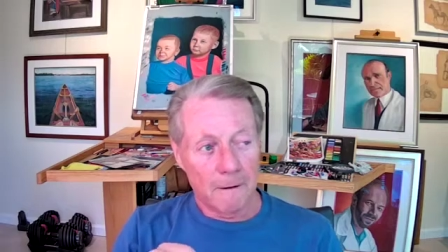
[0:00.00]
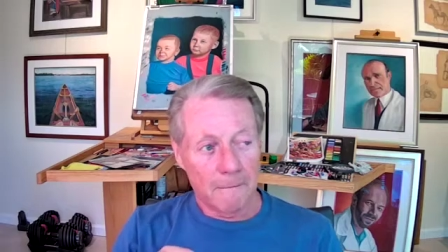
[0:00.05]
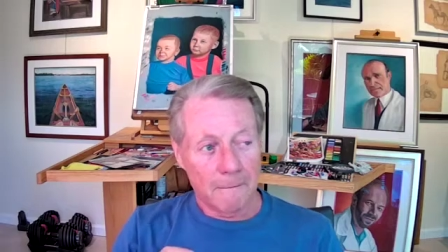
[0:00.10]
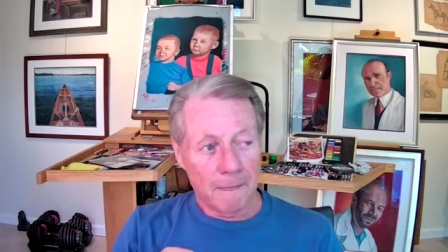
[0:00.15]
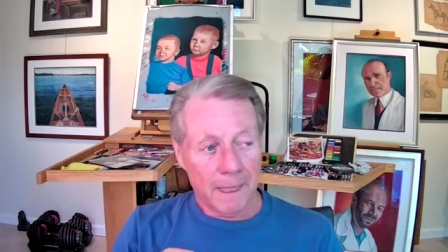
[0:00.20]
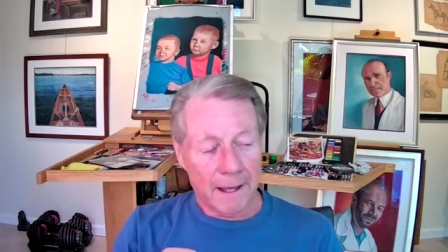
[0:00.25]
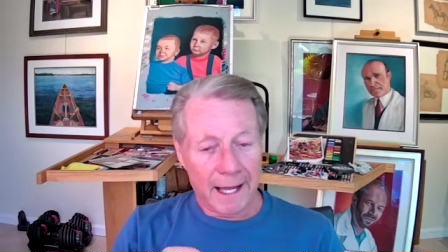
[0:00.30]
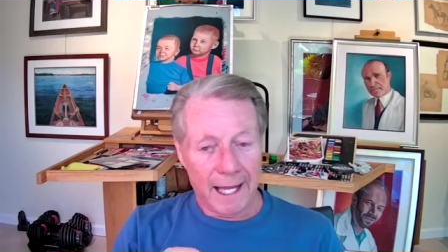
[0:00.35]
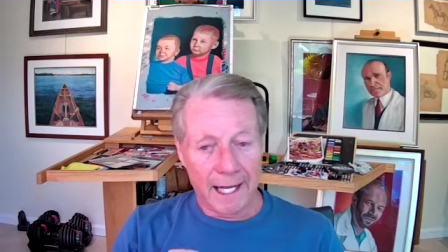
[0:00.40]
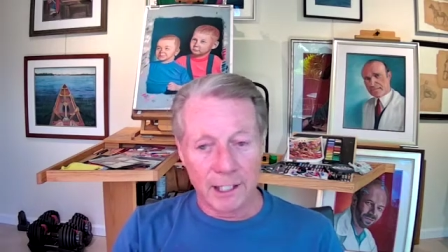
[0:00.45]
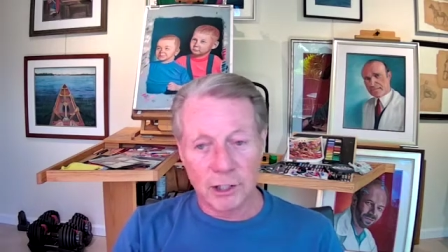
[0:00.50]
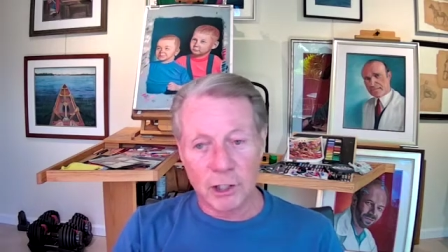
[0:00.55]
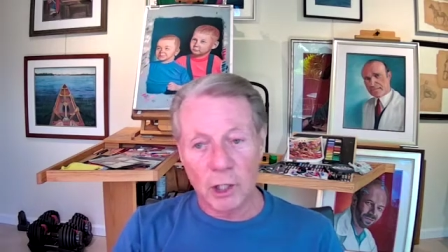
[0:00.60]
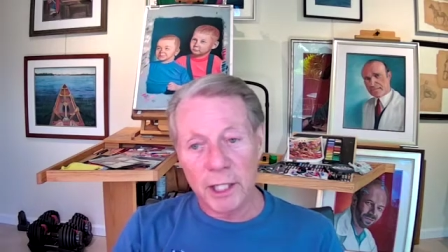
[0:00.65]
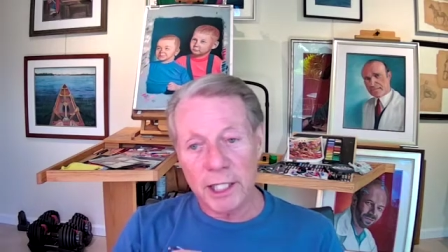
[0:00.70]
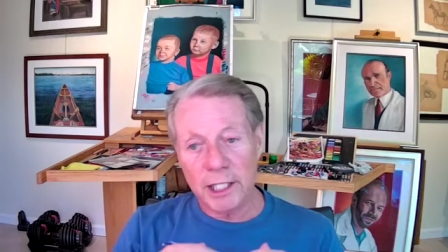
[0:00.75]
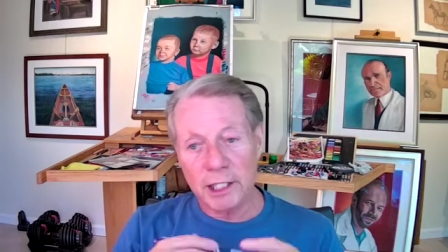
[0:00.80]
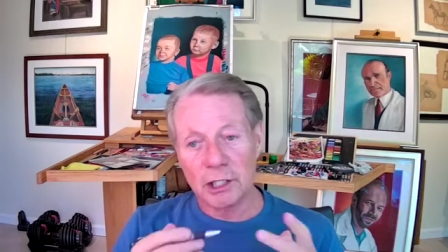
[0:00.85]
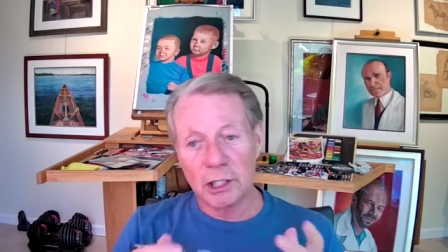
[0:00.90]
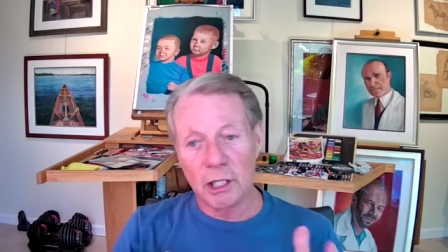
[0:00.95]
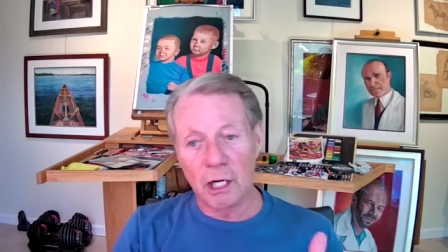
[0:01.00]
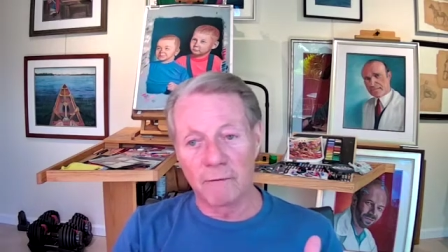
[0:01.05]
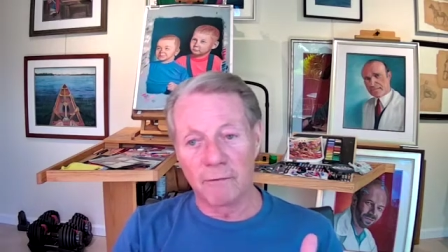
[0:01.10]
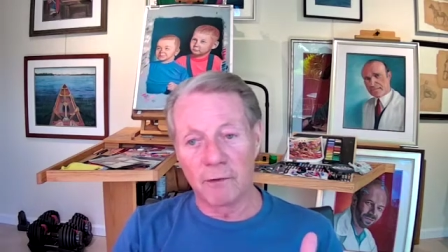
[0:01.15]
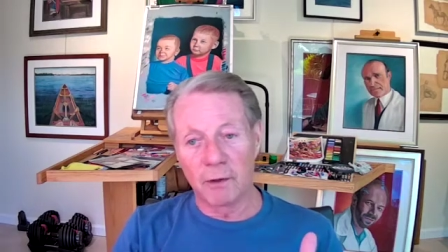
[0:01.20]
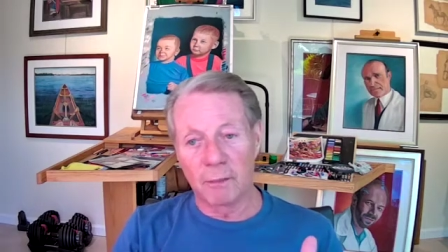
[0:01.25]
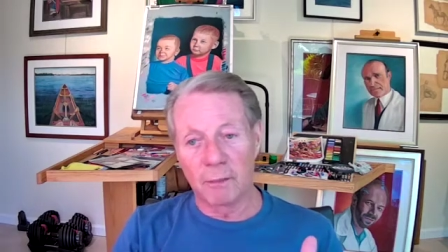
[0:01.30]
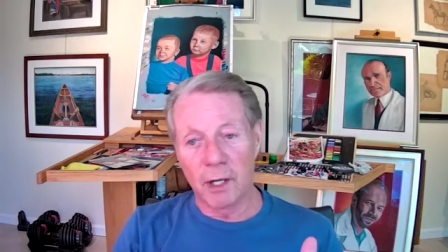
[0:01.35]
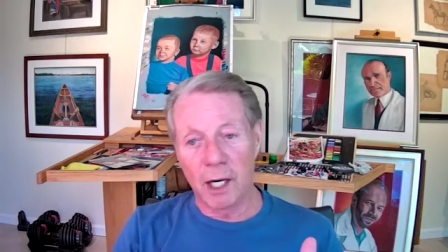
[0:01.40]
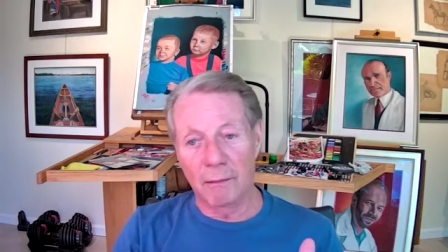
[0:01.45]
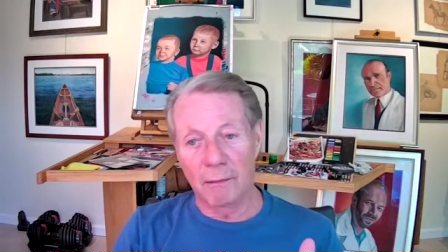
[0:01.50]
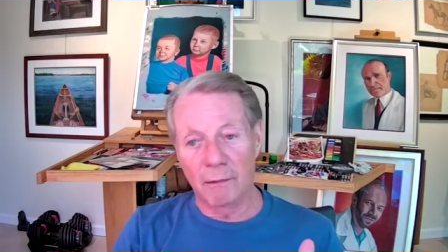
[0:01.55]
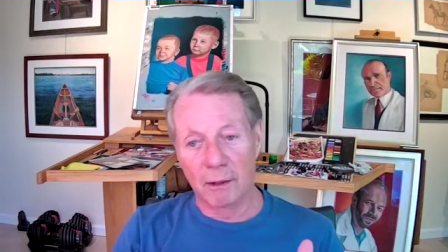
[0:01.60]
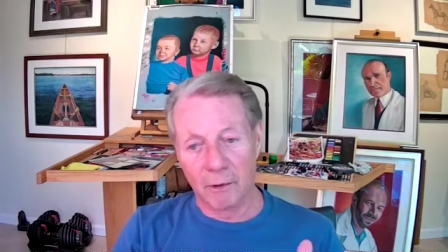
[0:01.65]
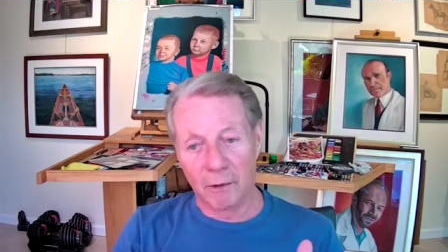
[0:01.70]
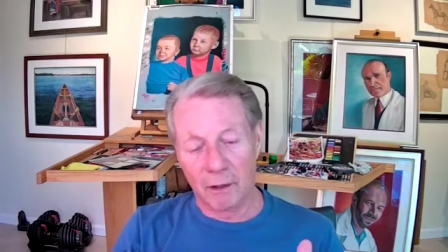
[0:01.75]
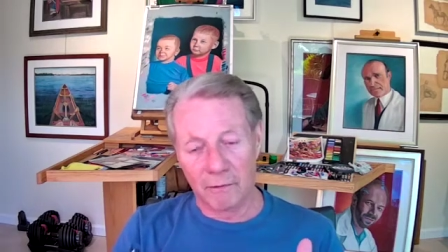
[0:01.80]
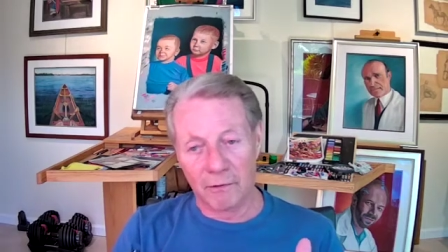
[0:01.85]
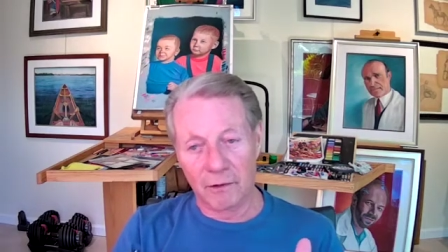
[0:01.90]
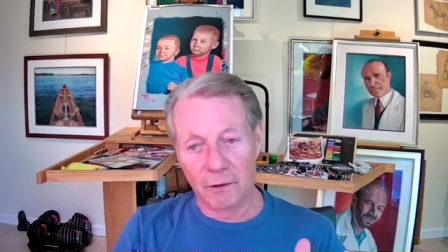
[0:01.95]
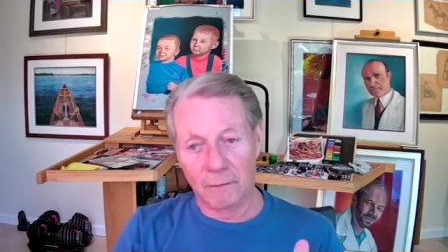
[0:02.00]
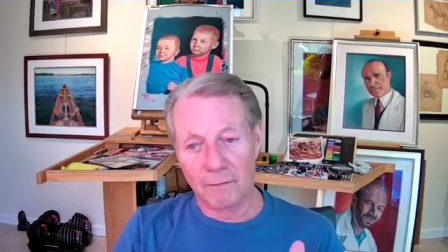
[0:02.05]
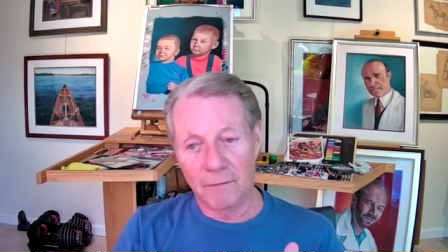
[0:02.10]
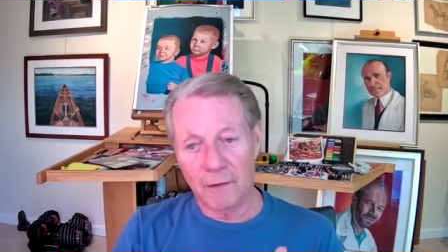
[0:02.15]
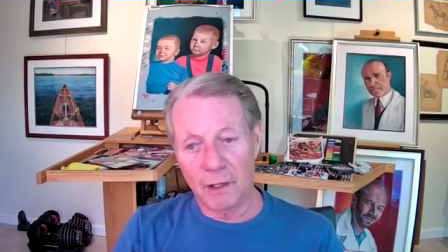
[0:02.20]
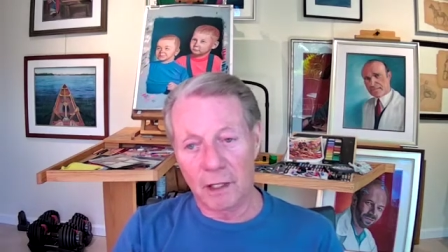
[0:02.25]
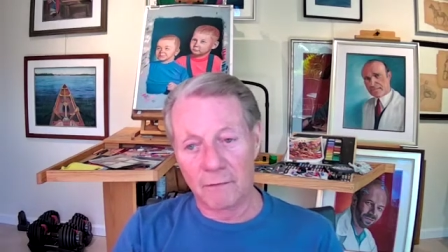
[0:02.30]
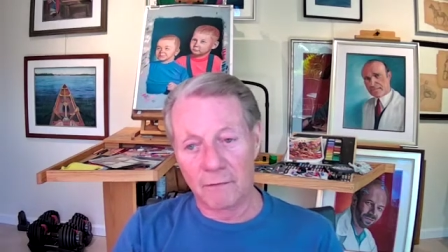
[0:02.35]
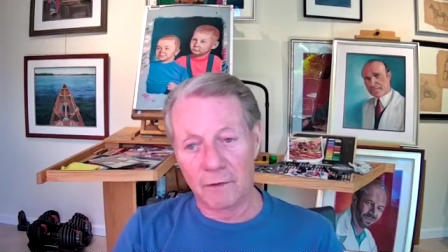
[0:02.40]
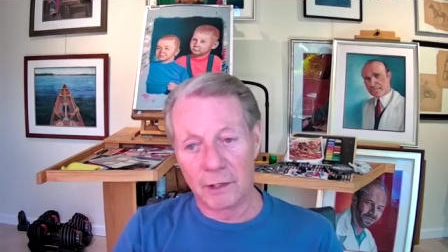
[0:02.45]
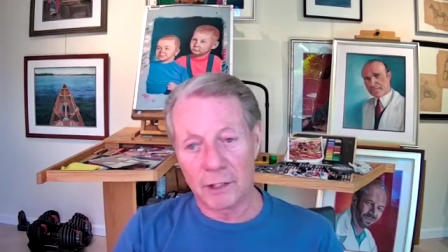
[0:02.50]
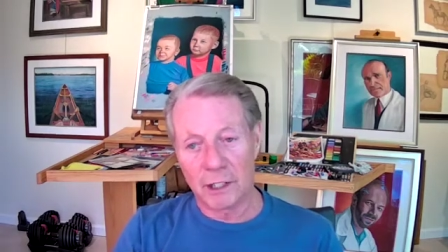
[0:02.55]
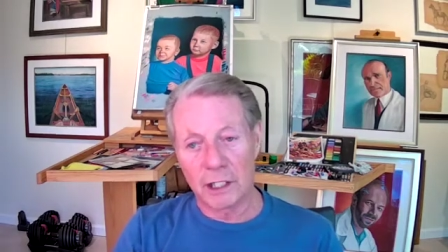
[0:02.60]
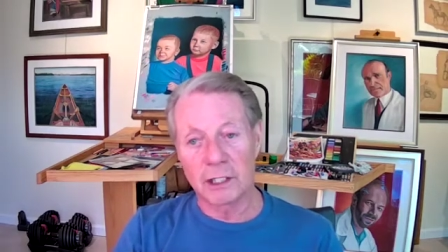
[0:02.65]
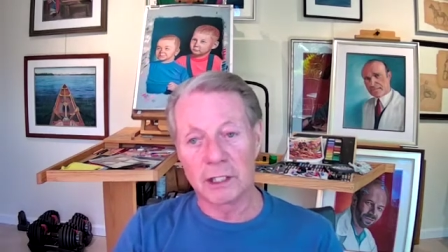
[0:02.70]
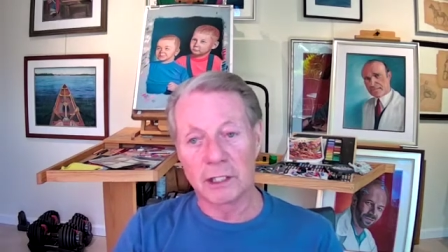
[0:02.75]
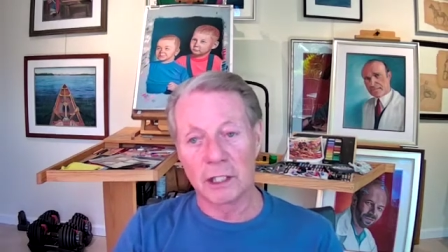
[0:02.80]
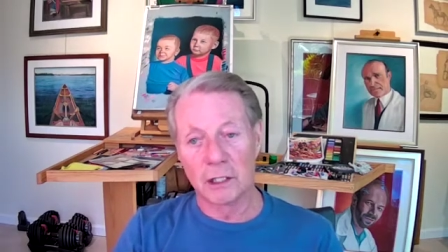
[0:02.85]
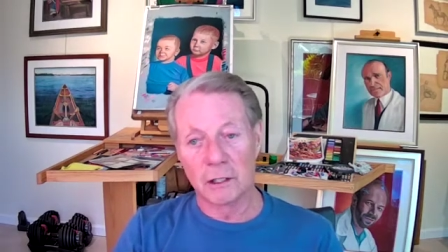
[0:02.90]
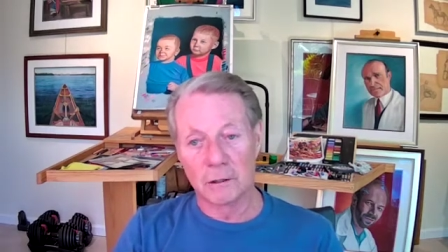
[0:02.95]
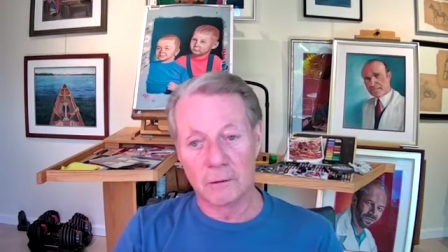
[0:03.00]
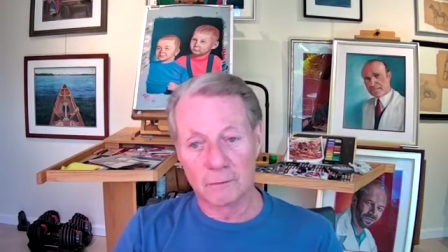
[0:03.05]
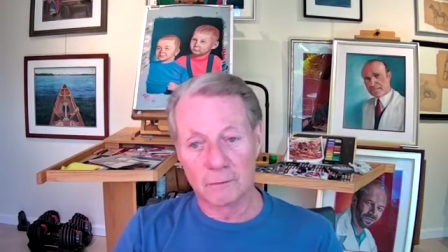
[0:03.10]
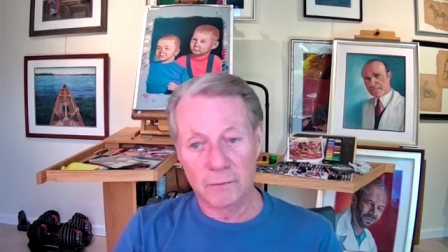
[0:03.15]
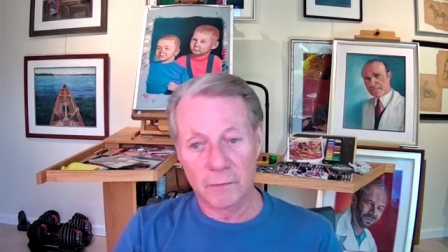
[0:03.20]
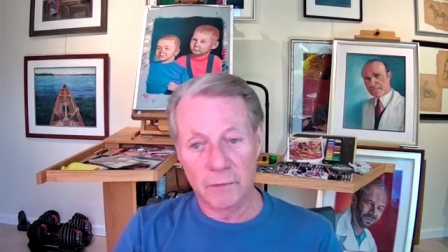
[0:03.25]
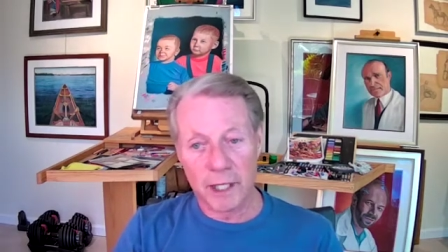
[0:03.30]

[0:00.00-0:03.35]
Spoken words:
And so he solved the problem of the T cell